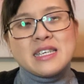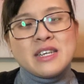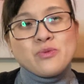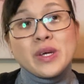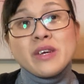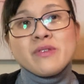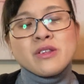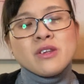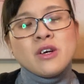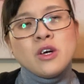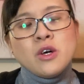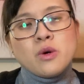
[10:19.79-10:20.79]
And we even
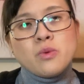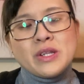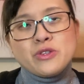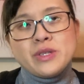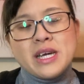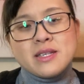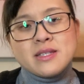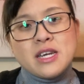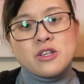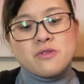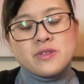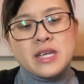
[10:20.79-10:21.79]
went to the
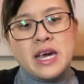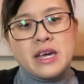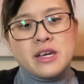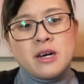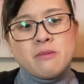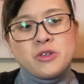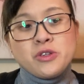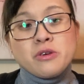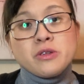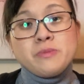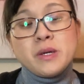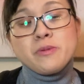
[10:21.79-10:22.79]
extent of saying,
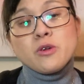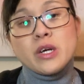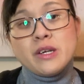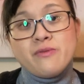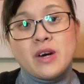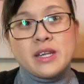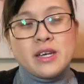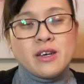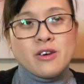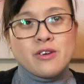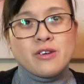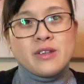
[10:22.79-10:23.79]
the people who are inviting
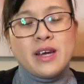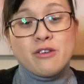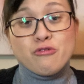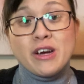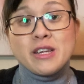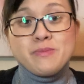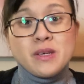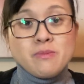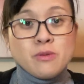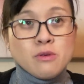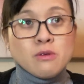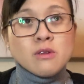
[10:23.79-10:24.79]
her, they're great
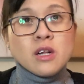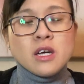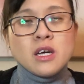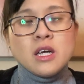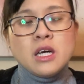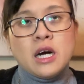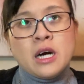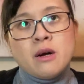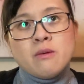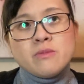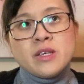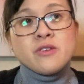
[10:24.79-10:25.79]
people.
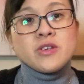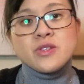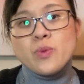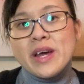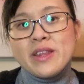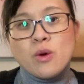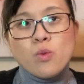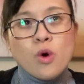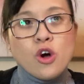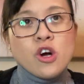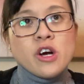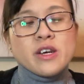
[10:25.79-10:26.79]
Here is the way they
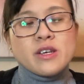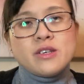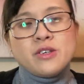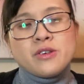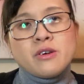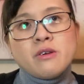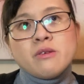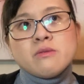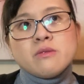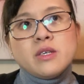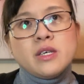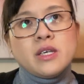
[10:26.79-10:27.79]
work.
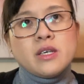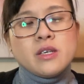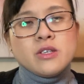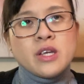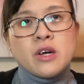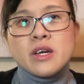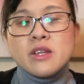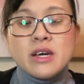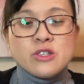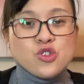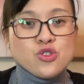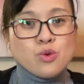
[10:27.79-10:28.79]
They're going to
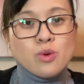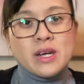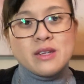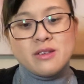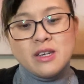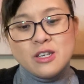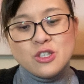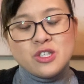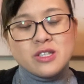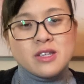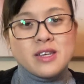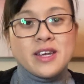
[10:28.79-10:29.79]
ensure that
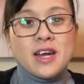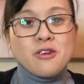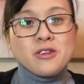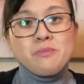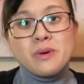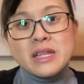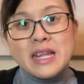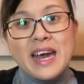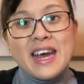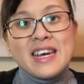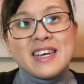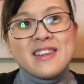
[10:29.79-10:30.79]
she's going to get on the
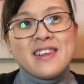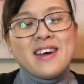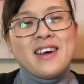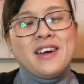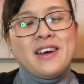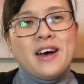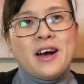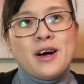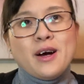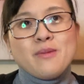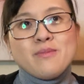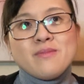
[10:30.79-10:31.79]
plane
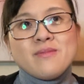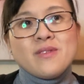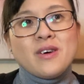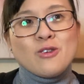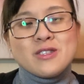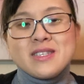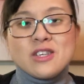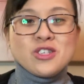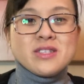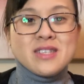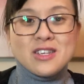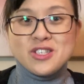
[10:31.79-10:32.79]
on such
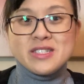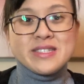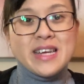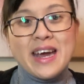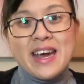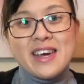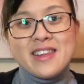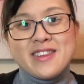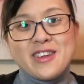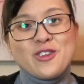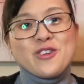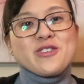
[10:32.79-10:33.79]
and such a date.
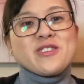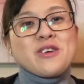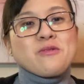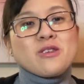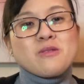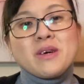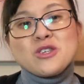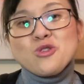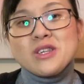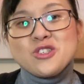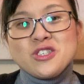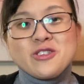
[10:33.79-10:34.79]
They're going to make sure
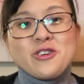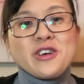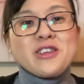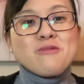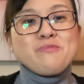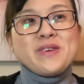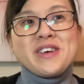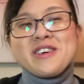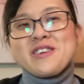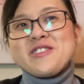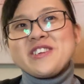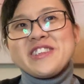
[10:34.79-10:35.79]
that she's not going to be
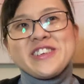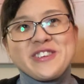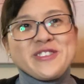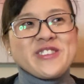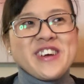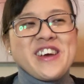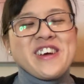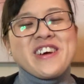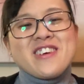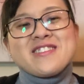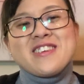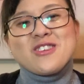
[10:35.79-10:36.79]
here illegally,
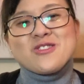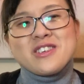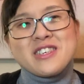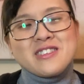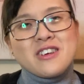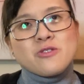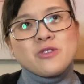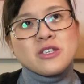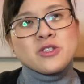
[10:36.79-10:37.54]
etc., etc.